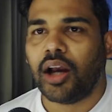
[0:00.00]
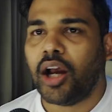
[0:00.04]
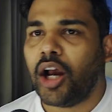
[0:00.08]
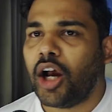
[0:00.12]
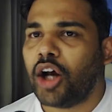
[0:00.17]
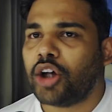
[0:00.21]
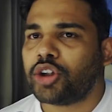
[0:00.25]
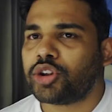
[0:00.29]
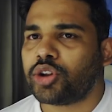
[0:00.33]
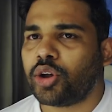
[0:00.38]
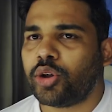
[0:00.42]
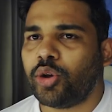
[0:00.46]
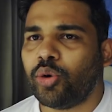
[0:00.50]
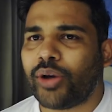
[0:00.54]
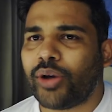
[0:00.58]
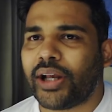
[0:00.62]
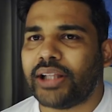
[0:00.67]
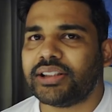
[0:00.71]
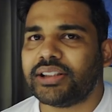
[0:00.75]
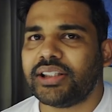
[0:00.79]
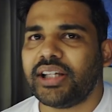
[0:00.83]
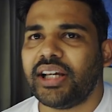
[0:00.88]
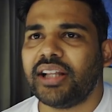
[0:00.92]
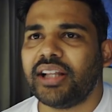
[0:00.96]
So you
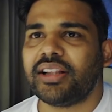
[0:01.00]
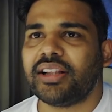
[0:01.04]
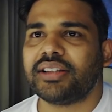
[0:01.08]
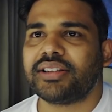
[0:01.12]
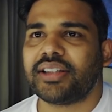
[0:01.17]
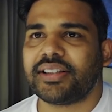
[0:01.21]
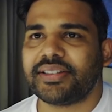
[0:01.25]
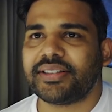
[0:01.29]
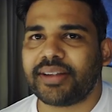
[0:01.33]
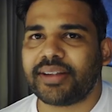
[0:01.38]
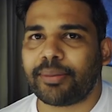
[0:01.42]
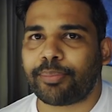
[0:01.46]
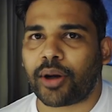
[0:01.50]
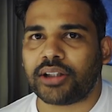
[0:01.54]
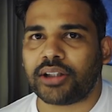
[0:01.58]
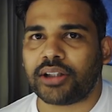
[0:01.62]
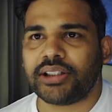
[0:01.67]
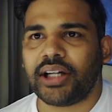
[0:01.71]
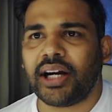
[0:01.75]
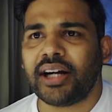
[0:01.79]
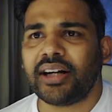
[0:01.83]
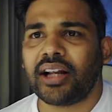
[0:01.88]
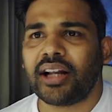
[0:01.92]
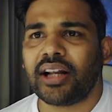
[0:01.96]
can see this is the
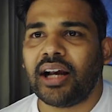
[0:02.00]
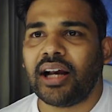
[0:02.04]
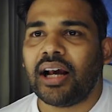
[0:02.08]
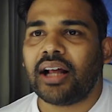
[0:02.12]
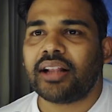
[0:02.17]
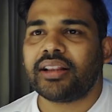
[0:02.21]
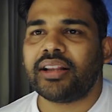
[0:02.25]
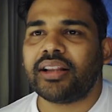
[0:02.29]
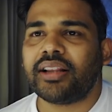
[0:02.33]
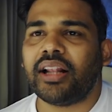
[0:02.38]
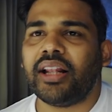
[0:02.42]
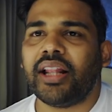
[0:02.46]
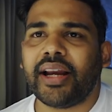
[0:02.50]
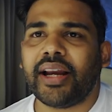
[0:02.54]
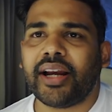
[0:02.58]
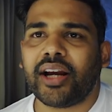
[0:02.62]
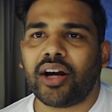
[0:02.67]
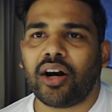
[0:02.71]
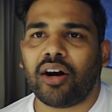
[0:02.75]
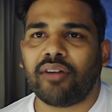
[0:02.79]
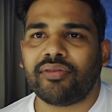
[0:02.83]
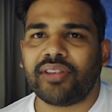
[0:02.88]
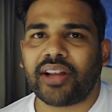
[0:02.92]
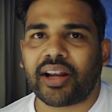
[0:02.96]
project. The link
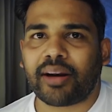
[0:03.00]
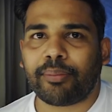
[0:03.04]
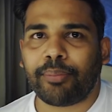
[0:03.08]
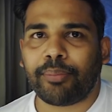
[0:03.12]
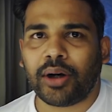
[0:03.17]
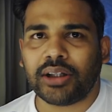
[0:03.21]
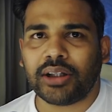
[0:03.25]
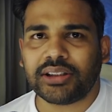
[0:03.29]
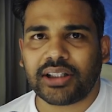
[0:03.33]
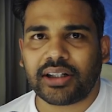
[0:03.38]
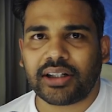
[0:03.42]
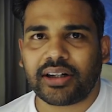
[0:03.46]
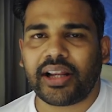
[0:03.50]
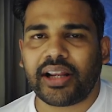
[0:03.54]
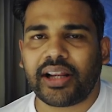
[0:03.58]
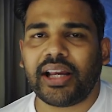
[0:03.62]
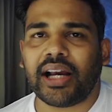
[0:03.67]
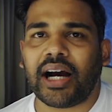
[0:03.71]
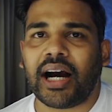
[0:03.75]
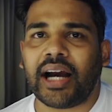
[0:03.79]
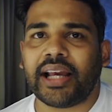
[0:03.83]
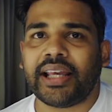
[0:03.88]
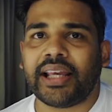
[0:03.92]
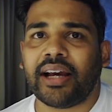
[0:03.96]
of the repository
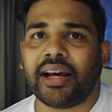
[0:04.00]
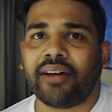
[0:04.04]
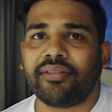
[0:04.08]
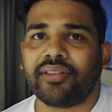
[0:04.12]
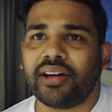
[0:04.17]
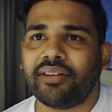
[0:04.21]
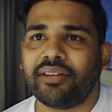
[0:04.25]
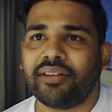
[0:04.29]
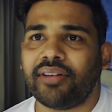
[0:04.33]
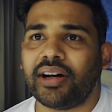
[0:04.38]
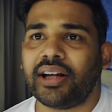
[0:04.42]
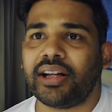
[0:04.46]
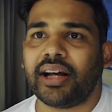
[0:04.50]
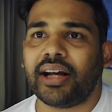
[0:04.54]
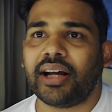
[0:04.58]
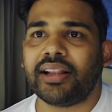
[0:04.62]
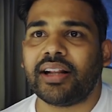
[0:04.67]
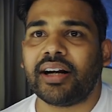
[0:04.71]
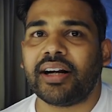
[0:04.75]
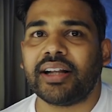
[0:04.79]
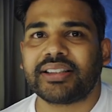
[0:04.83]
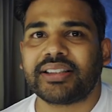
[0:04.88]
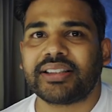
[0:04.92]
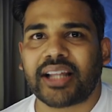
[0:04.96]
I have given in
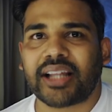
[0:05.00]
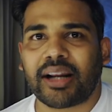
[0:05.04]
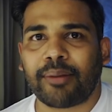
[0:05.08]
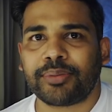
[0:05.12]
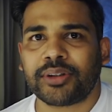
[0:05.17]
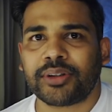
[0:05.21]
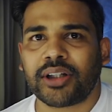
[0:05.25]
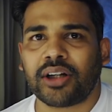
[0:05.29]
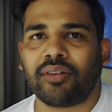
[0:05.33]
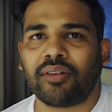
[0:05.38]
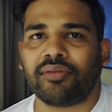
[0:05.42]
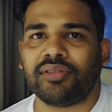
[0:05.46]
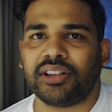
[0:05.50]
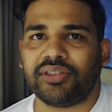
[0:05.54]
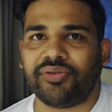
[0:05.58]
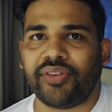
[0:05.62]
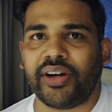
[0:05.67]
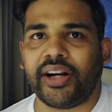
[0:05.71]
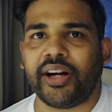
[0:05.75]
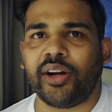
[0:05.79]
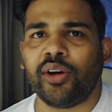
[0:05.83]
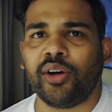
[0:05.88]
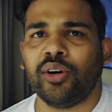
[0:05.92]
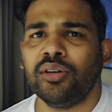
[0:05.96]
the description of this
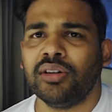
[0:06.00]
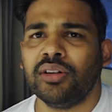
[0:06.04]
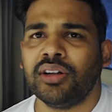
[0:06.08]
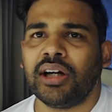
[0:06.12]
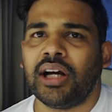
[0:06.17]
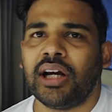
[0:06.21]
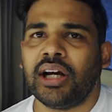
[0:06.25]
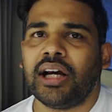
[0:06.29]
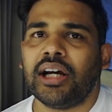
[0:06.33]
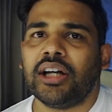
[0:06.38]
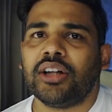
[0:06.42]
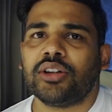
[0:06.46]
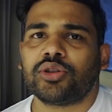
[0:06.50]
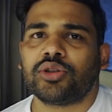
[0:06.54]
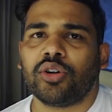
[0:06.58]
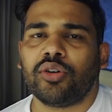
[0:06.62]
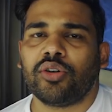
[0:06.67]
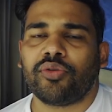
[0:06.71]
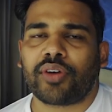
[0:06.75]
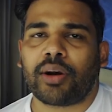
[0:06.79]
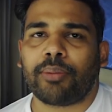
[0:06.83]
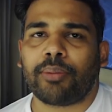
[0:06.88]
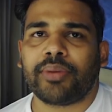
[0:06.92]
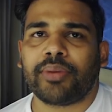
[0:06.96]
video. So
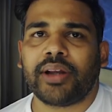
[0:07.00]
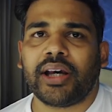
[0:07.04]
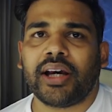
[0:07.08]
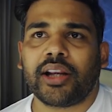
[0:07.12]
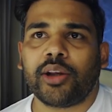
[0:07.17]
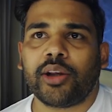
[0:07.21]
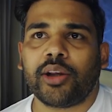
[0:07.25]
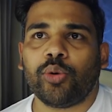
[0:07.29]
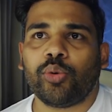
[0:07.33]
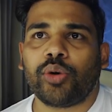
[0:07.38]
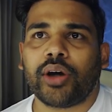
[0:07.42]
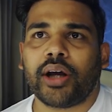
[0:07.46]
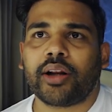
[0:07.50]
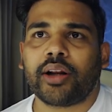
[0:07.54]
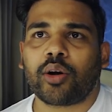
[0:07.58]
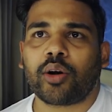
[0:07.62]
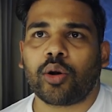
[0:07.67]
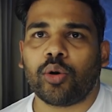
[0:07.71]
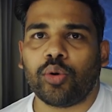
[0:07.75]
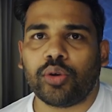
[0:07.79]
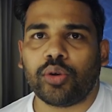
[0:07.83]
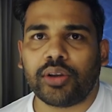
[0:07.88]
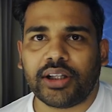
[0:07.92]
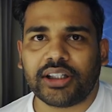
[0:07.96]
from there you can
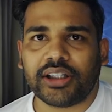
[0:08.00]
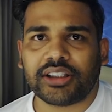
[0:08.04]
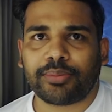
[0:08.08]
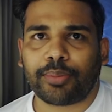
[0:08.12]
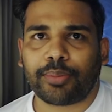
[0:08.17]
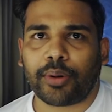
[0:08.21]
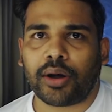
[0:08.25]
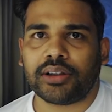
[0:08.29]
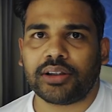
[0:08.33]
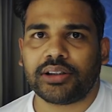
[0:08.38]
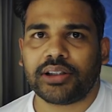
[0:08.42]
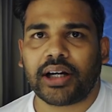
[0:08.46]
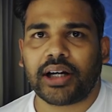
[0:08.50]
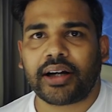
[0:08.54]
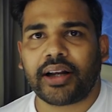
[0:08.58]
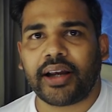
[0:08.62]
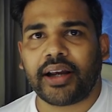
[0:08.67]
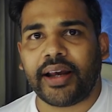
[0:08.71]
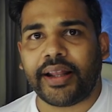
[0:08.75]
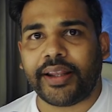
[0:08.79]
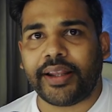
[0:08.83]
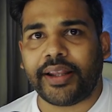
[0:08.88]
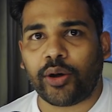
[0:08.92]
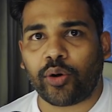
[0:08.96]
clone this project
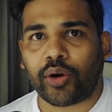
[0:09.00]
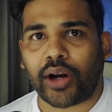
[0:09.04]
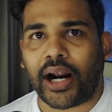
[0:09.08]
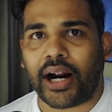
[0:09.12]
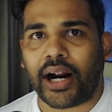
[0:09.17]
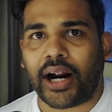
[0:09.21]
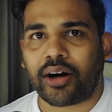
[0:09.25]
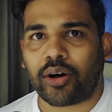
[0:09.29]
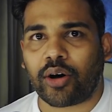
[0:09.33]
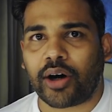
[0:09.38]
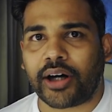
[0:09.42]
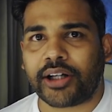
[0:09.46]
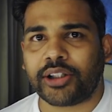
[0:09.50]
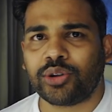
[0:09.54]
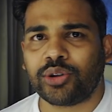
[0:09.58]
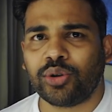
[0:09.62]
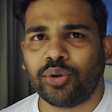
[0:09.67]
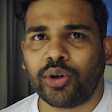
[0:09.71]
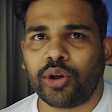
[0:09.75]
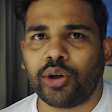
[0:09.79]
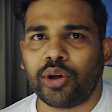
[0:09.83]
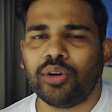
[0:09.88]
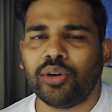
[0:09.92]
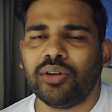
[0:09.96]
in your Android
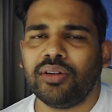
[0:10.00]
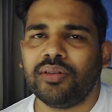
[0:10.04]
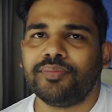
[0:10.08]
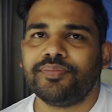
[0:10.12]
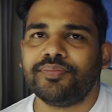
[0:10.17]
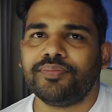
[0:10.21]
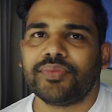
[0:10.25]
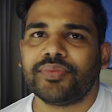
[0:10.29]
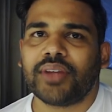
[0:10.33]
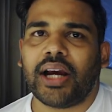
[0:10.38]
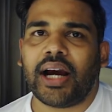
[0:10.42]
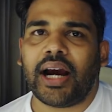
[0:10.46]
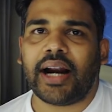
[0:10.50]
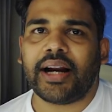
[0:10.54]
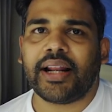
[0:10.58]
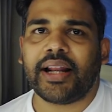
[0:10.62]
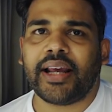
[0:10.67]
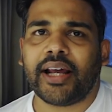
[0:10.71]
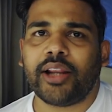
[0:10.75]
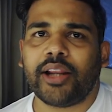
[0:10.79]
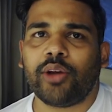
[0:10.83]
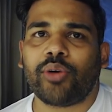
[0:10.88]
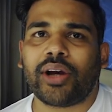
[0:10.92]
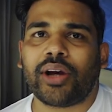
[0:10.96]
Studio. And
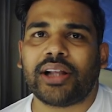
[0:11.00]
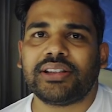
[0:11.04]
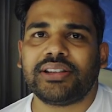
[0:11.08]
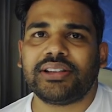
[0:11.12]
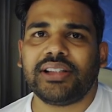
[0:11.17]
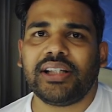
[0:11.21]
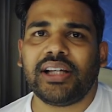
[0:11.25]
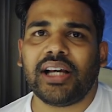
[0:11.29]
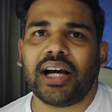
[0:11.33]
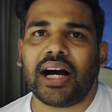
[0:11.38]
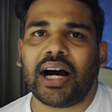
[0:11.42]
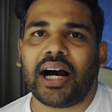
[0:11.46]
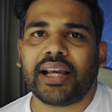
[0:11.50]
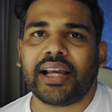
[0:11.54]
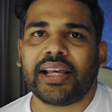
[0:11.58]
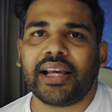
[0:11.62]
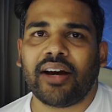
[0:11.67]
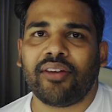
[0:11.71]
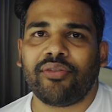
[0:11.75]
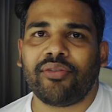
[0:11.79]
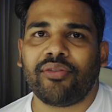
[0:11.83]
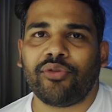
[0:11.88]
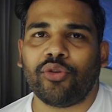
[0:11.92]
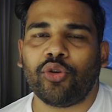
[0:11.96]
here you can see I
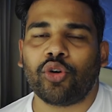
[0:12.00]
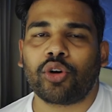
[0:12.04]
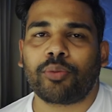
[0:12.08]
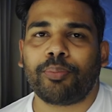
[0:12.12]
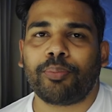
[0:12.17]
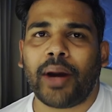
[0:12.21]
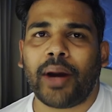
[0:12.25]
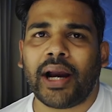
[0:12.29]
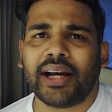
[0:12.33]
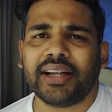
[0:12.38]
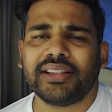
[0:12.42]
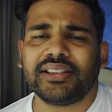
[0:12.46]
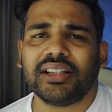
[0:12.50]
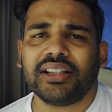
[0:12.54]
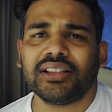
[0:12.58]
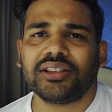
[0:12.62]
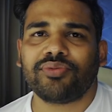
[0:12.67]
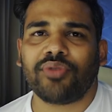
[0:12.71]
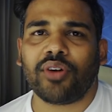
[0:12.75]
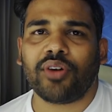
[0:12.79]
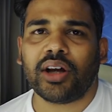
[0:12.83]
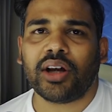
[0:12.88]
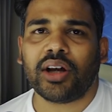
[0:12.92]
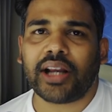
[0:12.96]
have four packages
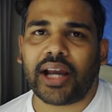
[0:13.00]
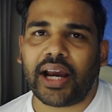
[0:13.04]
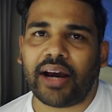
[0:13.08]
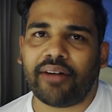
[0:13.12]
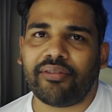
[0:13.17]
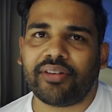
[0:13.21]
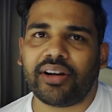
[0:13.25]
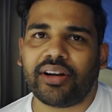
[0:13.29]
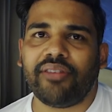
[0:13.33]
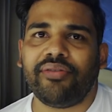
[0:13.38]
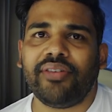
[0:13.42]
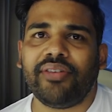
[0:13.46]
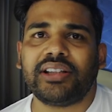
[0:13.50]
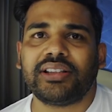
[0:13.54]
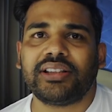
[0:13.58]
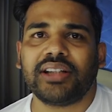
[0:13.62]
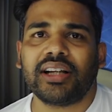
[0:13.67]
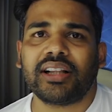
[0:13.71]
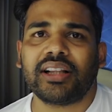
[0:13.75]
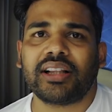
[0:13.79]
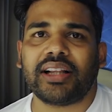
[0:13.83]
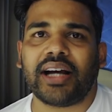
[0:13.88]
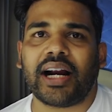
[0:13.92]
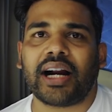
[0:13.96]
for every
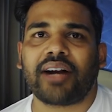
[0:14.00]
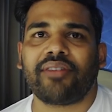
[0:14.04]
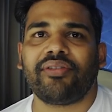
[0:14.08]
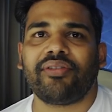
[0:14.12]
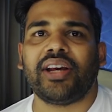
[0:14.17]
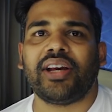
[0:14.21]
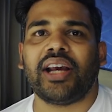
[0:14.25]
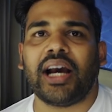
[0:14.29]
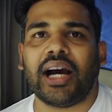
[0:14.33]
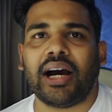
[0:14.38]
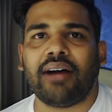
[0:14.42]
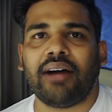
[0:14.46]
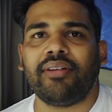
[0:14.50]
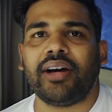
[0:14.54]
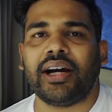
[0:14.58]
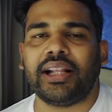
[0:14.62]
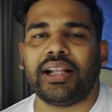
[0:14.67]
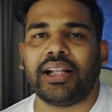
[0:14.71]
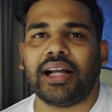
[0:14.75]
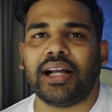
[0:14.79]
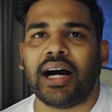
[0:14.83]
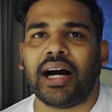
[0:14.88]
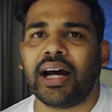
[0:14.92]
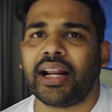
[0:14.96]
feature that we have
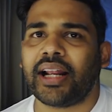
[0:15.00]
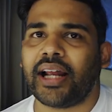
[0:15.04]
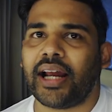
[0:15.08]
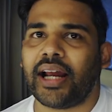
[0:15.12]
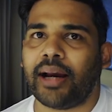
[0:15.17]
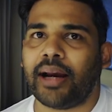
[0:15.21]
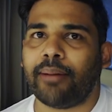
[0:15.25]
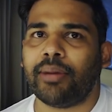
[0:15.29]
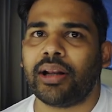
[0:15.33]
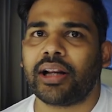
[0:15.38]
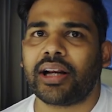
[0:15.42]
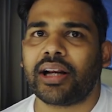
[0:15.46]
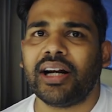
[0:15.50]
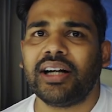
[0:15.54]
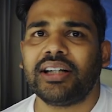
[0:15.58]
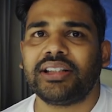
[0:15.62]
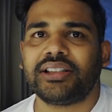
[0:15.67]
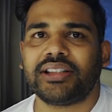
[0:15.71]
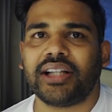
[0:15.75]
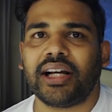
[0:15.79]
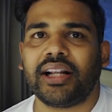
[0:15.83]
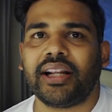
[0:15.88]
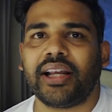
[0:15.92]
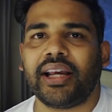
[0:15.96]
in our M L Kit
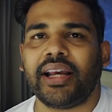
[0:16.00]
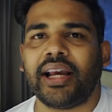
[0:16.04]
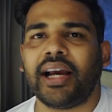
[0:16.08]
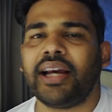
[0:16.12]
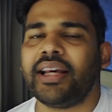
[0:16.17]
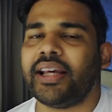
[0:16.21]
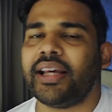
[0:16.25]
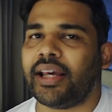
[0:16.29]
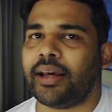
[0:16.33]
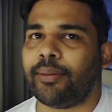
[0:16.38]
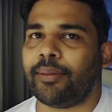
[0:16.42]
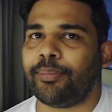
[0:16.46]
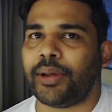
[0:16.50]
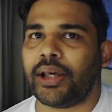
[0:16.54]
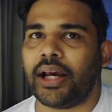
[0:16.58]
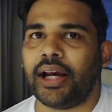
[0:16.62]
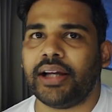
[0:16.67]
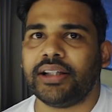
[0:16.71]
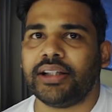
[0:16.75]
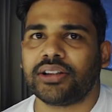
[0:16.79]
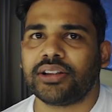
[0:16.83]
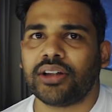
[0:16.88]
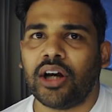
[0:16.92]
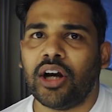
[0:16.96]
Gen A I A P
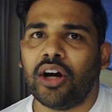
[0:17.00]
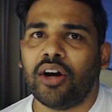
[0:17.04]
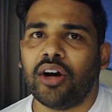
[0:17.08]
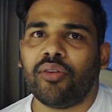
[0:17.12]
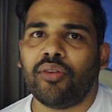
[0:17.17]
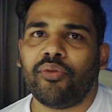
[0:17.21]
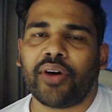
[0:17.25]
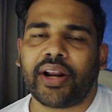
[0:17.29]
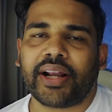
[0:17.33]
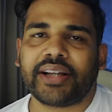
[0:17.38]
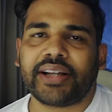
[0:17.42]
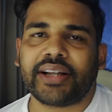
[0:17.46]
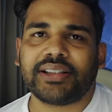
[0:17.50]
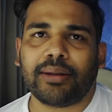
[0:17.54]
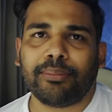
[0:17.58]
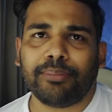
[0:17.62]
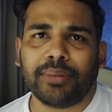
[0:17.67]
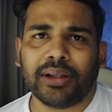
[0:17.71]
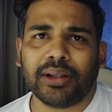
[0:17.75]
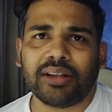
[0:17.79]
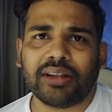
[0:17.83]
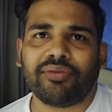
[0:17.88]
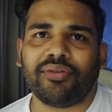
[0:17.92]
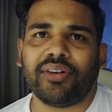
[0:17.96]
Is. For
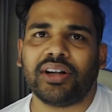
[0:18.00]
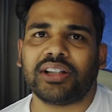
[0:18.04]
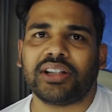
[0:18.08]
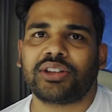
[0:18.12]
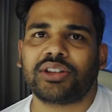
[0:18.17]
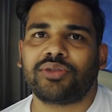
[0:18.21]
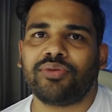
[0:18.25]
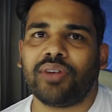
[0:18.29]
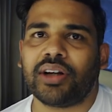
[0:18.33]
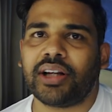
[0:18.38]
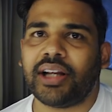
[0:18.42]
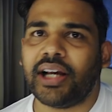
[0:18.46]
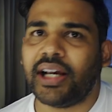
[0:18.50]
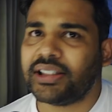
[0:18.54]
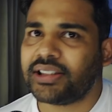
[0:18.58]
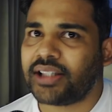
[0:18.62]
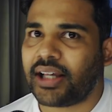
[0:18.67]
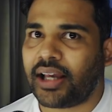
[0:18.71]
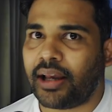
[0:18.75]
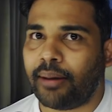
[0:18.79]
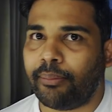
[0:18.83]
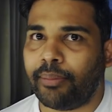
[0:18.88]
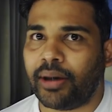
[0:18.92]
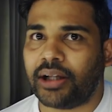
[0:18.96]
example, the first one is
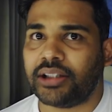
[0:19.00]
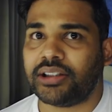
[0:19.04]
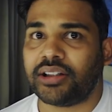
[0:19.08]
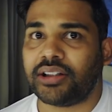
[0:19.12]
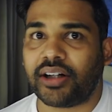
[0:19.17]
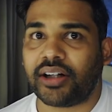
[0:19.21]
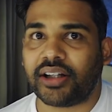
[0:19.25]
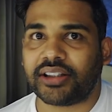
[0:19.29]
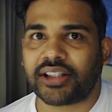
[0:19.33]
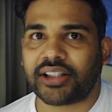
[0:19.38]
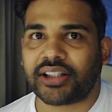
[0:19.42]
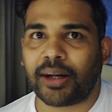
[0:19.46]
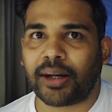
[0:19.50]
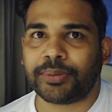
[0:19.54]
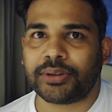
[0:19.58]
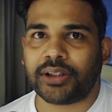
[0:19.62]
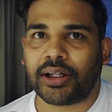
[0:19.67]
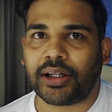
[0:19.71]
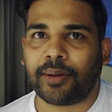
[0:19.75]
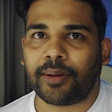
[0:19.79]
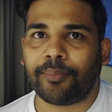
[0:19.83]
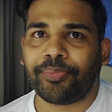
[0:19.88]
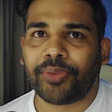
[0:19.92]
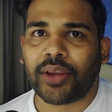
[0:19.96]
image
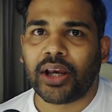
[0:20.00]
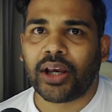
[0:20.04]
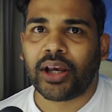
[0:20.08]
description.